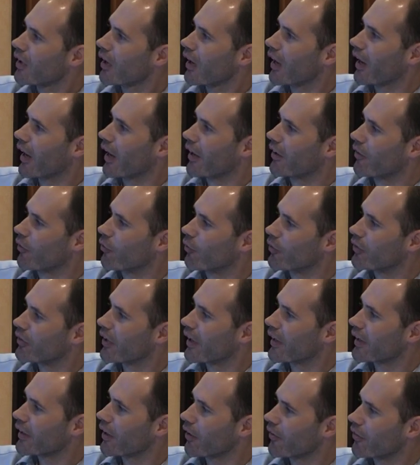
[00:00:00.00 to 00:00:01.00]
and you
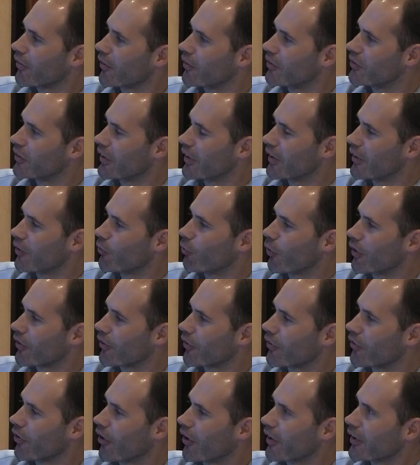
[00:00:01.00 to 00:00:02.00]
take out the gene you want to
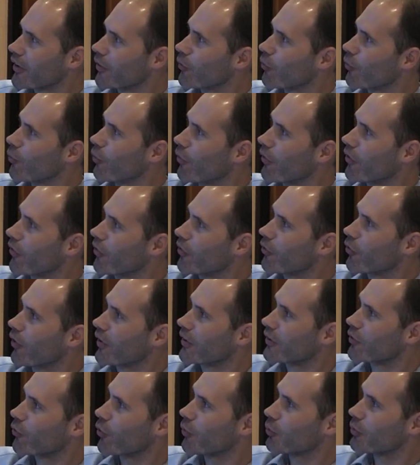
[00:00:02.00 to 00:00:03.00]
target with your
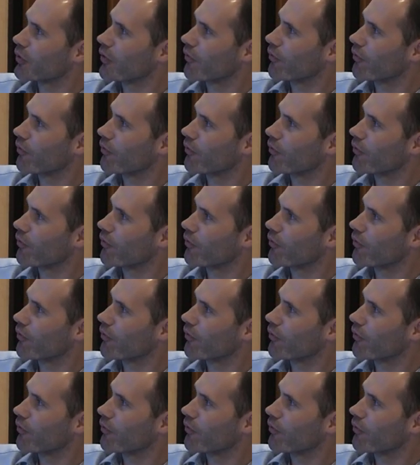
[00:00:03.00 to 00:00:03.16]
transcription